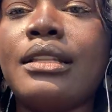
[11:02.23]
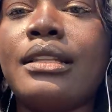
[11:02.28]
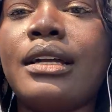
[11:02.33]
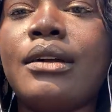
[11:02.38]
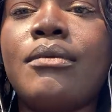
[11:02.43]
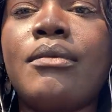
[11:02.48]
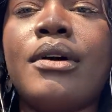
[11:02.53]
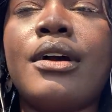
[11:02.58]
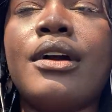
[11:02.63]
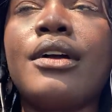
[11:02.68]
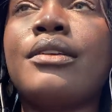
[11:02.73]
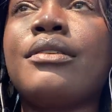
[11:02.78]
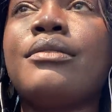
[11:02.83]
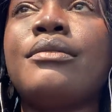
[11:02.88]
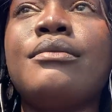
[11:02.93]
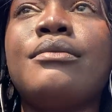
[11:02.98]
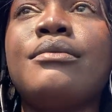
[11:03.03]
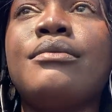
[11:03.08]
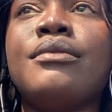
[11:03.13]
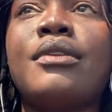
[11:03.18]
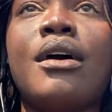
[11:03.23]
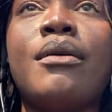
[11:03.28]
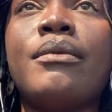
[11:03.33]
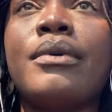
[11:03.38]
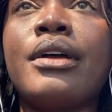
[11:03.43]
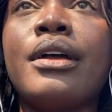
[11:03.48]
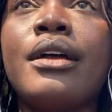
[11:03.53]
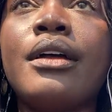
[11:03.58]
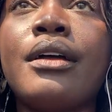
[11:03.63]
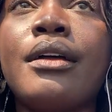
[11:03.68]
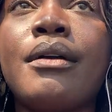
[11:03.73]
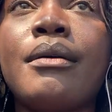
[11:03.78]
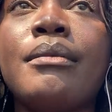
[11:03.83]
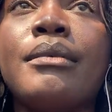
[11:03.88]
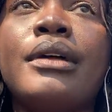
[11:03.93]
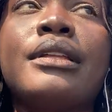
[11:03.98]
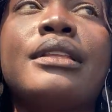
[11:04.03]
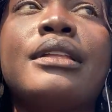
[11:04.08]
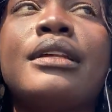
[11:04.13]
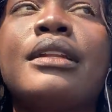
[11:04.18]
Like, why are you not with him?
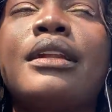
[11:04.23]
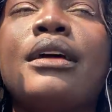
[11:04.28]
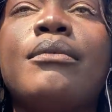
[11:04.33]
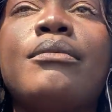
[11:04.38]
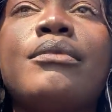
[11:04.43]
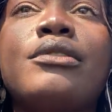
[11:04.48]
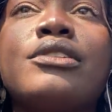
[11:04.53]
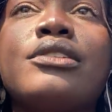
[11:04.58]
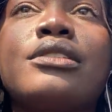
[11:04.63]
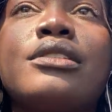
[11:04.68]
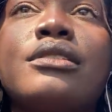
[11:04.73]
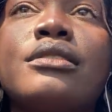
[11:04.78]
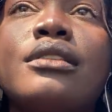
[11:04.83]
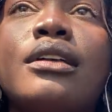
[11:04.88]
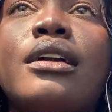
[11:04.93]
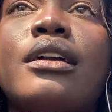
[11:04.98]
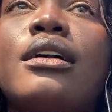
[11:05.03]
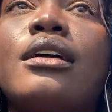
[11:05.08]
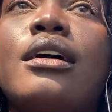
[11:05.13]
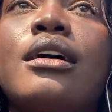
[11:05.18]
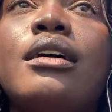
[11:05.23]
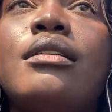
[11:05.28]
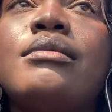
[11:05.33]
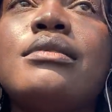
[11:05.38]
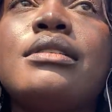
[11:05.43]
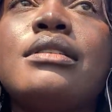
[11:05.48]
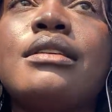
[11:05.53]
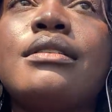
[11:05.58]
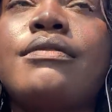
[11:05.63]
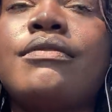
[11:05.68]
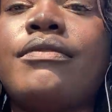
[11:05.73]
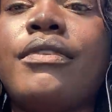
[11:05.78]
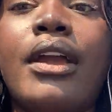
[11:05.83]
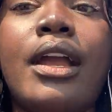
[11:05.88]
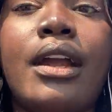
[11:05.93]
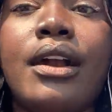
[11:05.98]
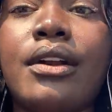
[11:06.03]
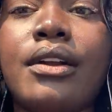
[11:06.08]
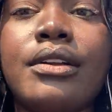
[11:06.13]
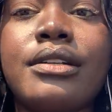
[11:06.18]
Like, which is, like, honestly,
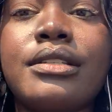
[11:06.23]
fair.